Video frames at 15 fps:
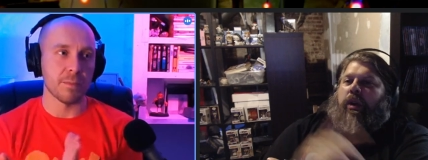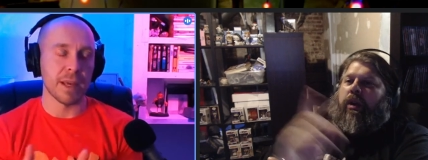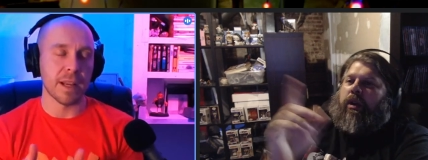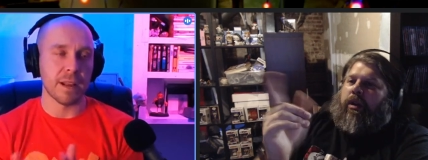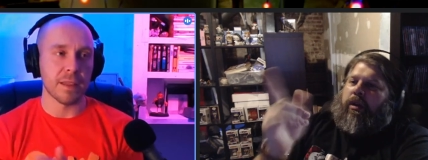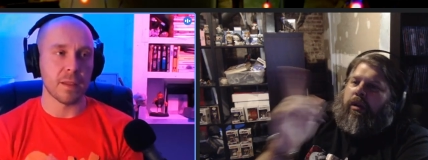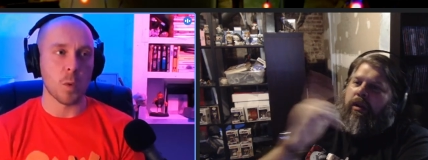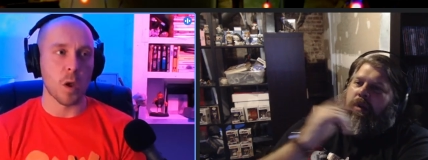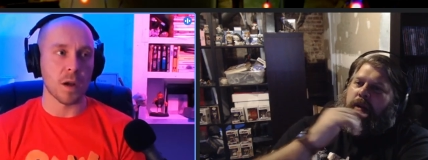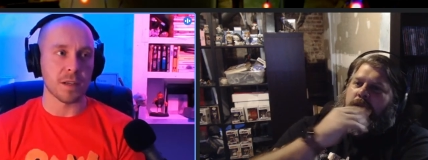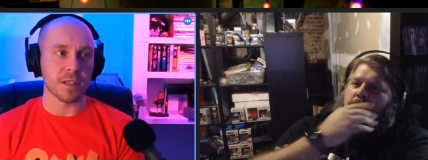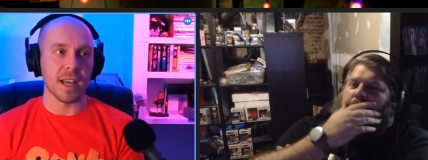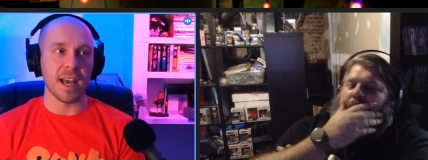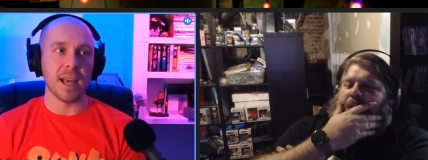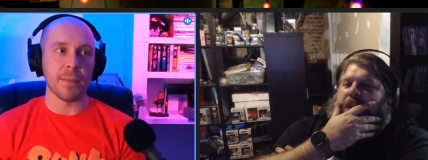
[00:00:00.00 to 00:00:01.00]
Speaker 1: met it at the
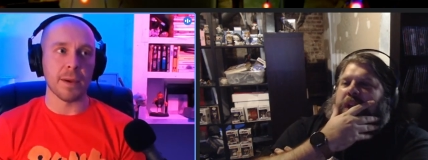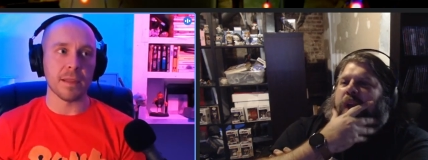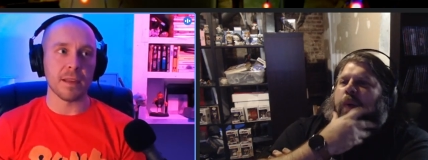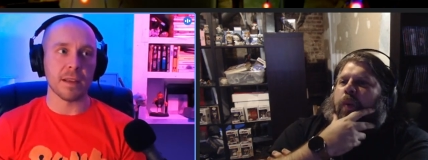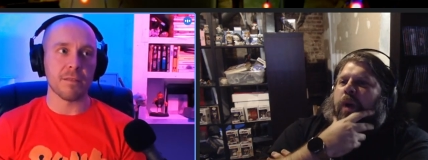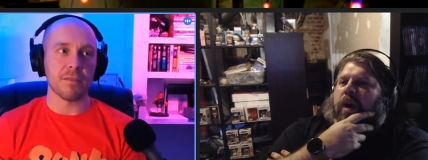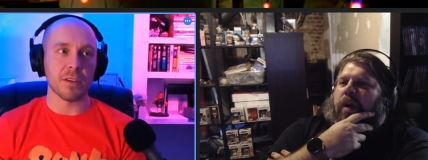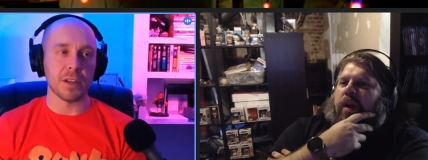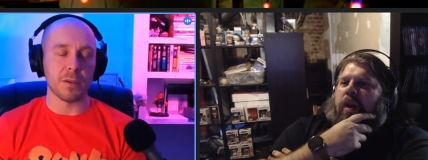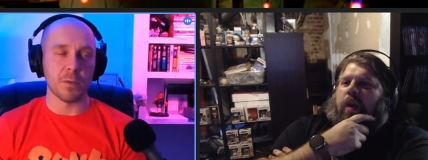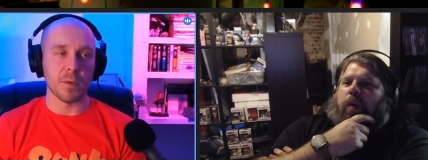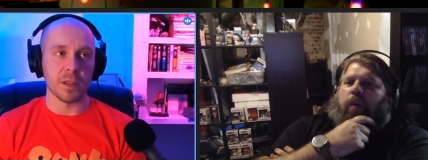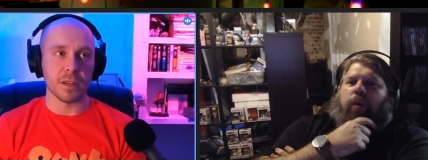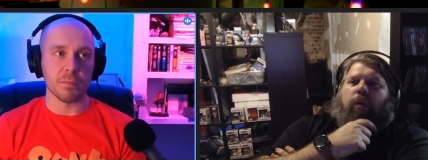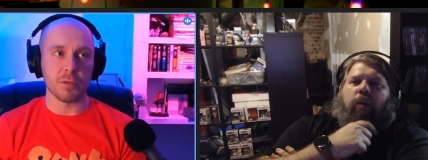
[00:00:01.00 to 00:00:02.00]
wrong time. Yeah, one, for
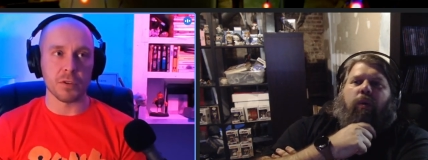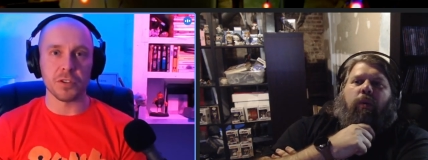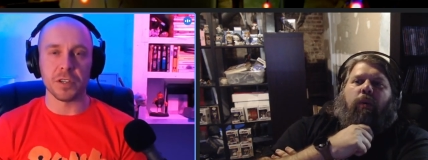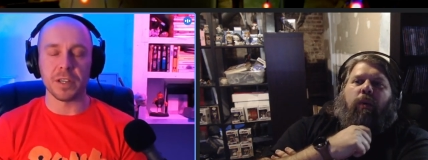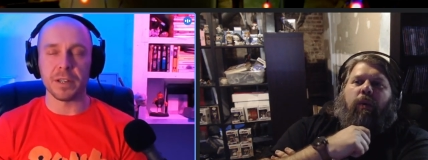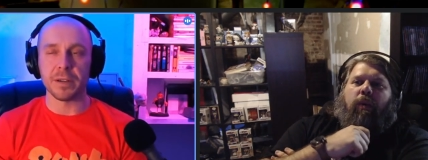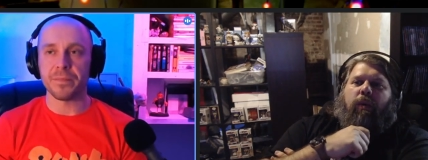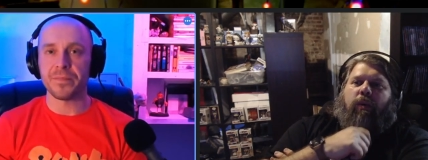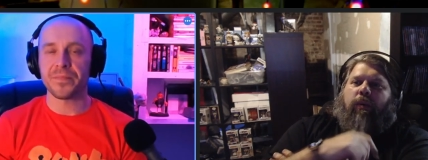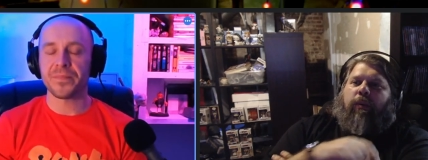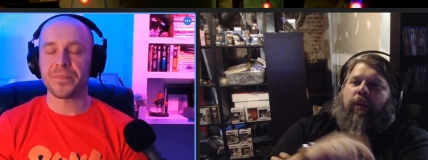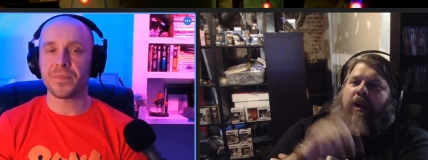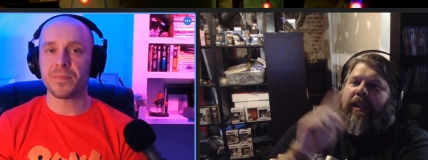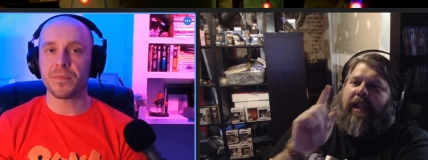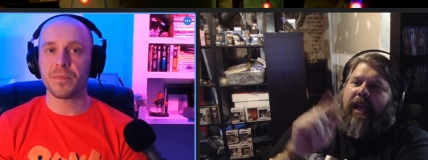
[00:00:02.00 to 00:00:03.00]
you to really appreciate it.
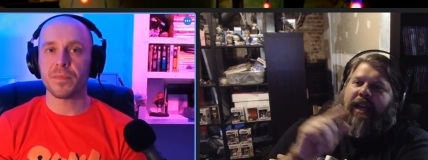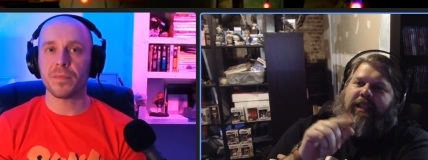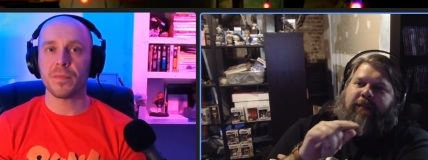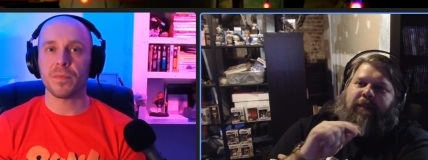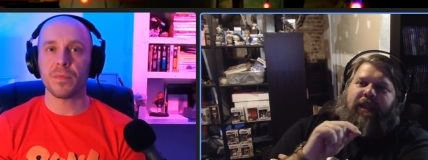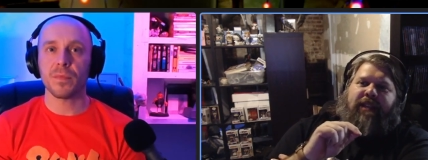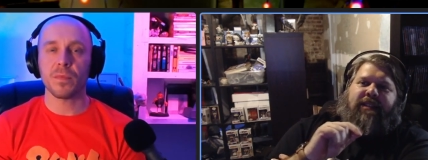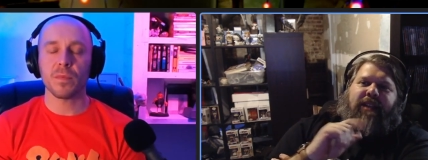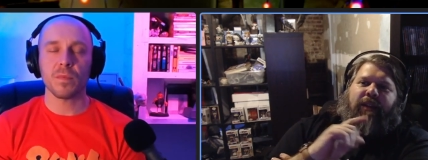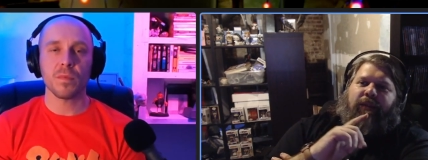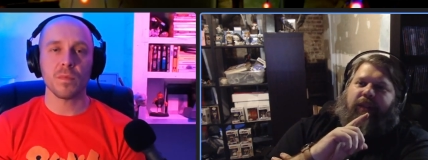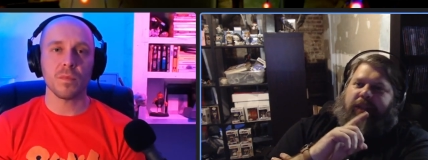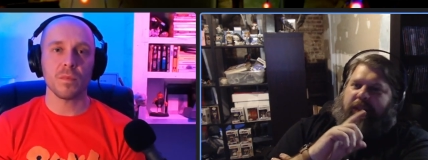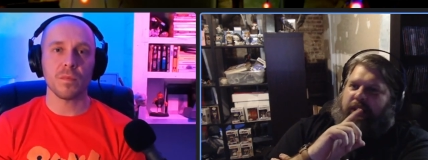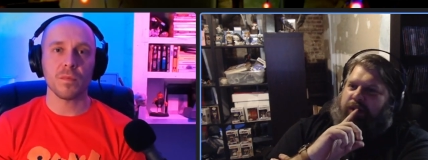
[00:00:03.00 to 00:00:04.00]
Speaker 2: One last piece I
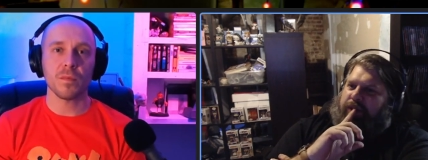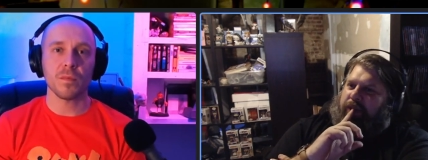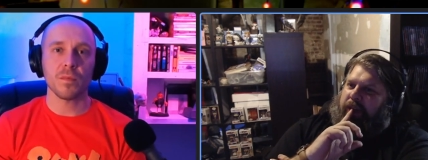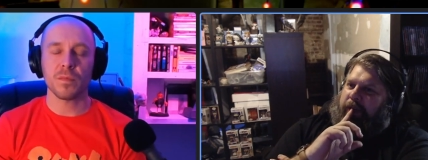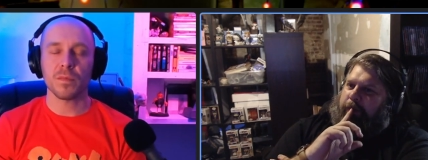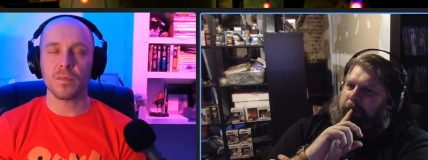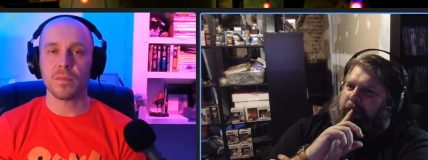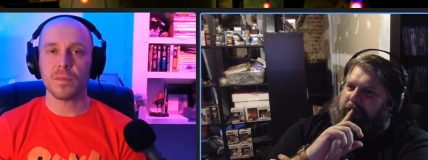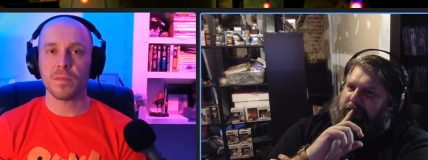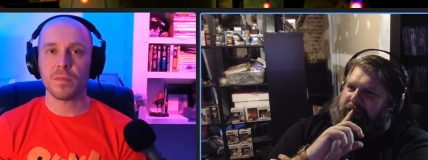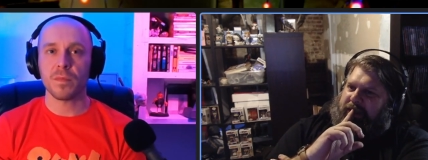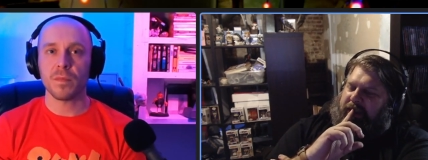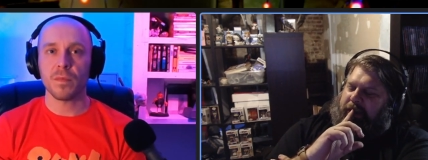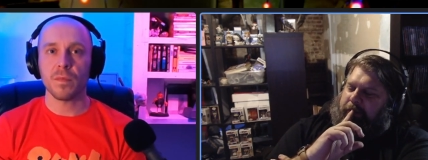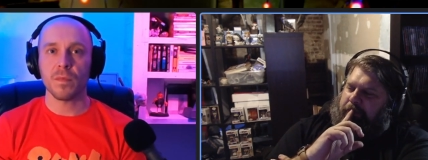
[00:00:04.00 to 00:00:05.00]
really enjoyed was
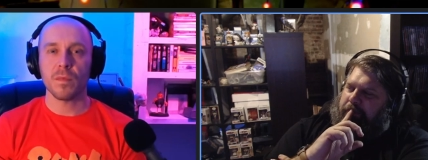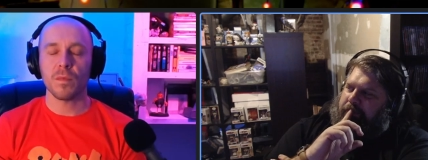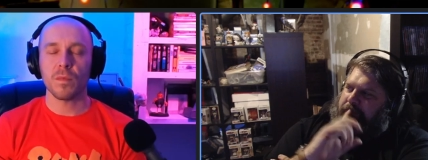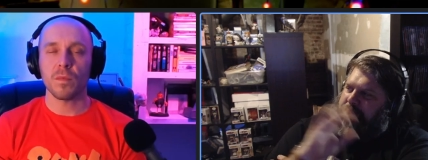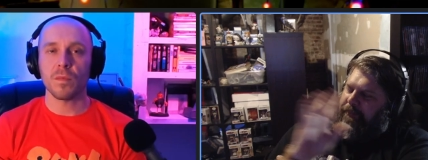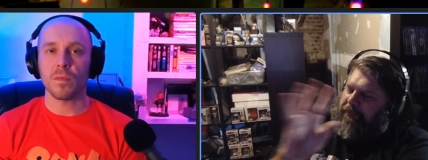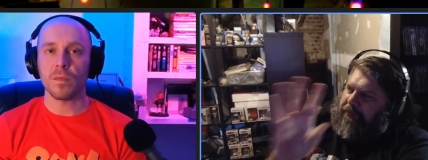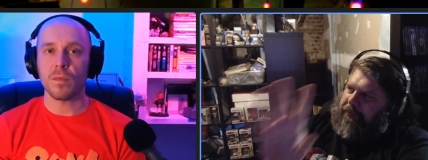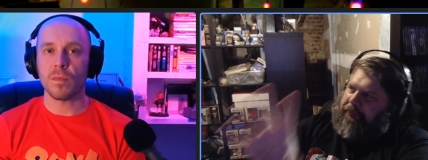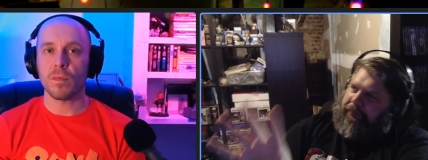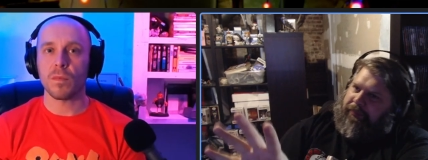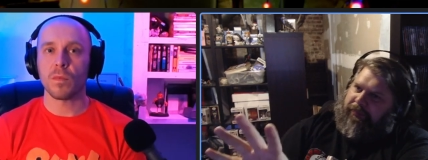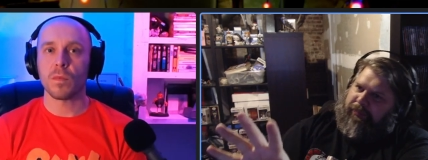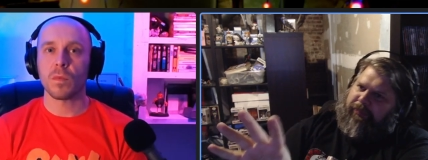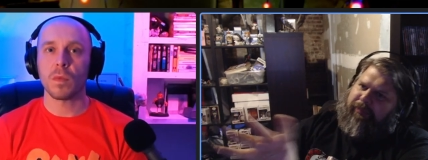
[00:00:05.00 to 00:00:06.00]

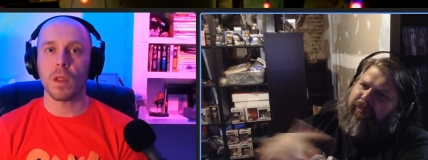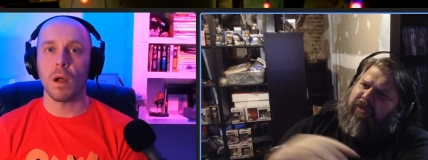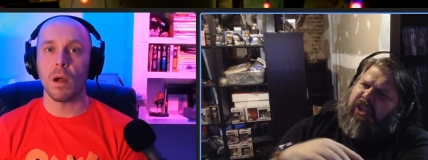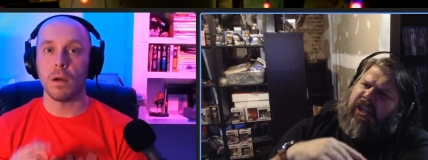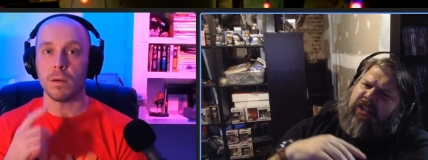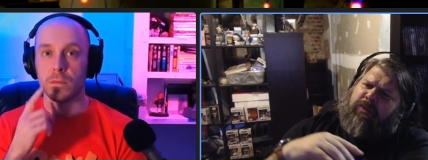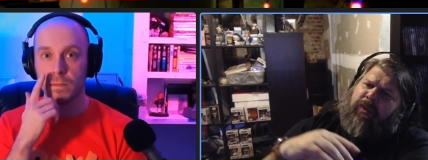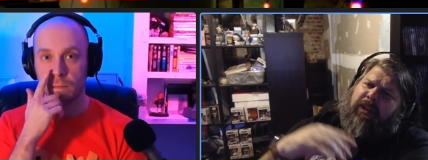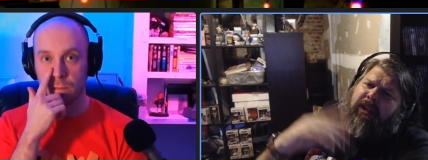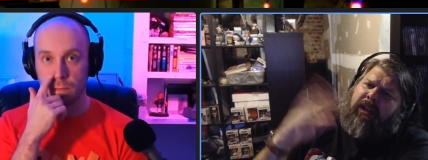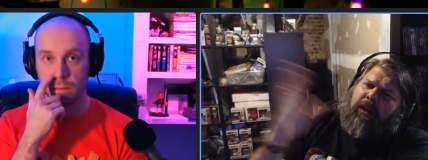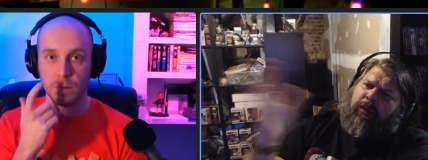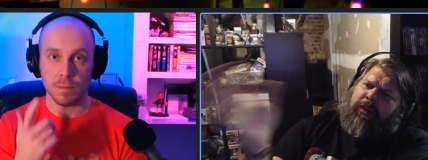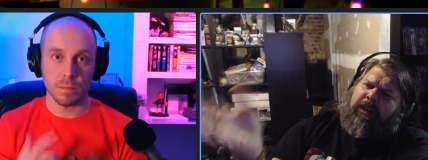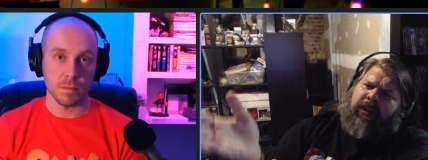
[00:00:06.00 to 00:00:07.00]
because um, we, you
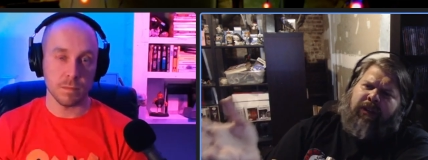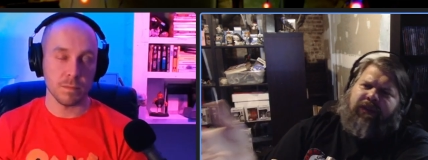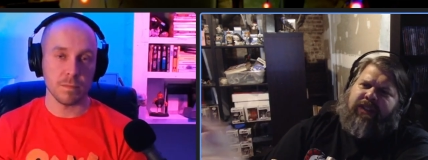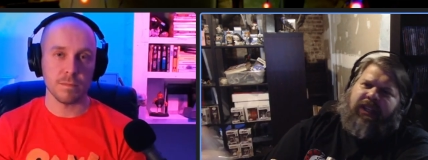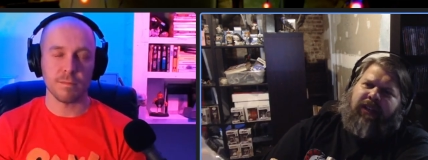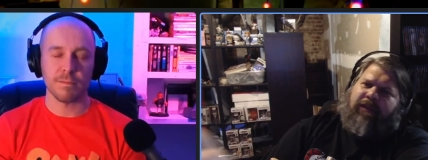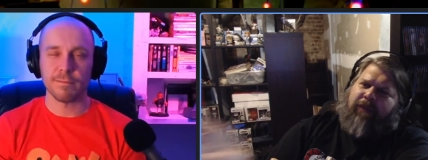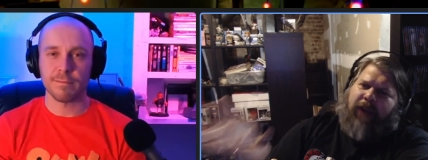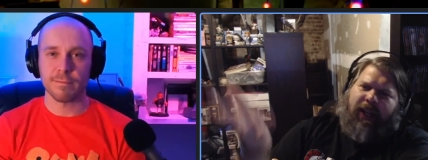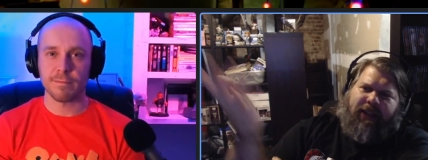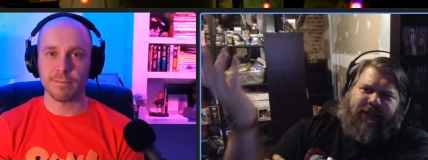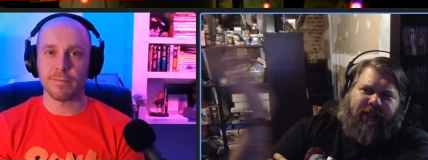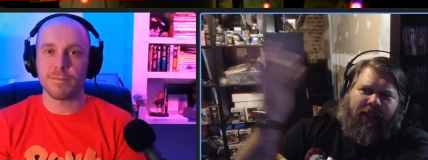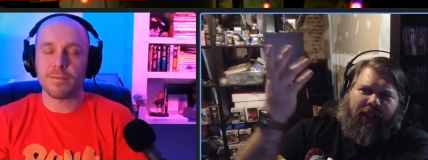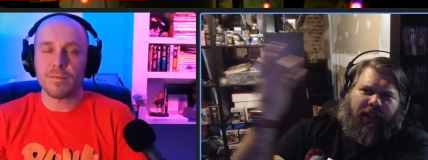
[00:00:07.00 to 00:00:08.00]
know, you've seen
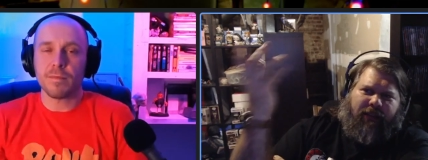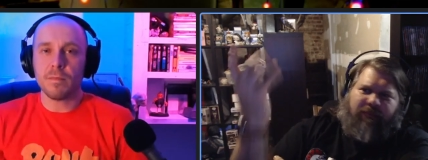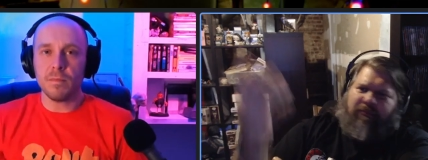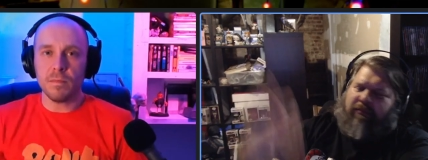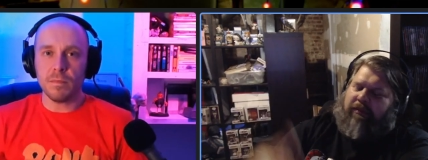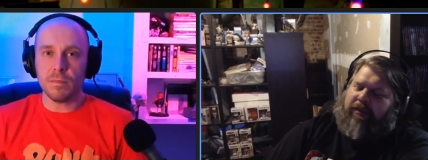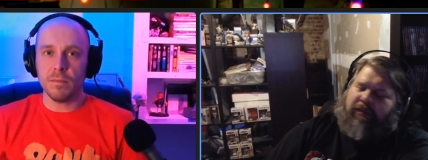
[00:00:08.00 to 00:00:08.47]
Frankenstein,